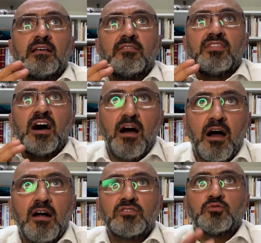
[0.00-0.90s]
the
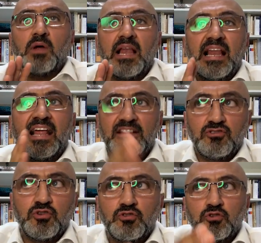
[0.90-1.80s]
heart will
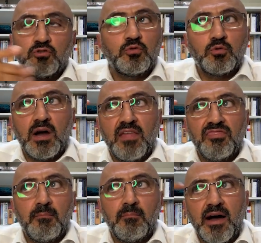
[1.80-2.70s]
lead you to do,
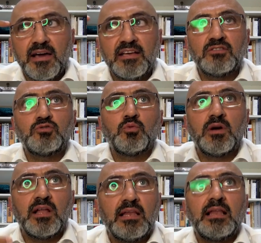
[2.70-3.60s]
and the mind
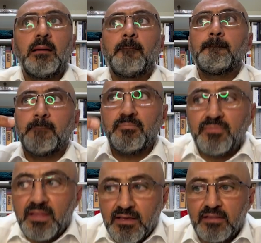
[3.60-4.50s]
will
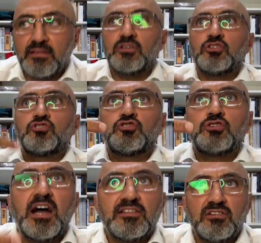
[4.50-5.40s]

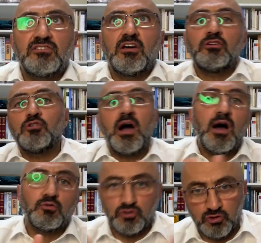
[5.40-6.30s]
try to tell you
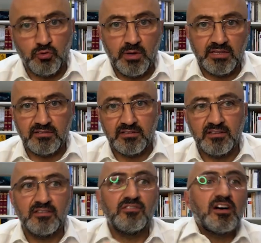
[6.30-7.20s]
how to do it,
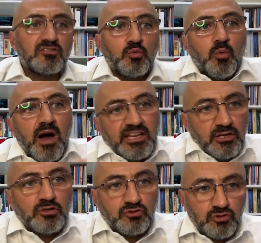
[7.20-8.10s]
not why
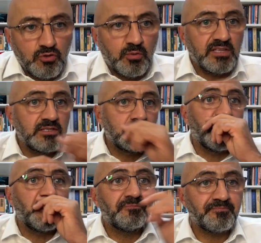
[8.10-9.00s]
not to do it.
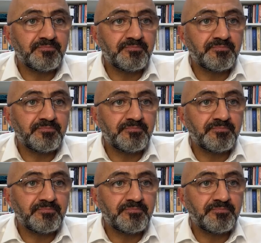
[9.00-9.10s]
So,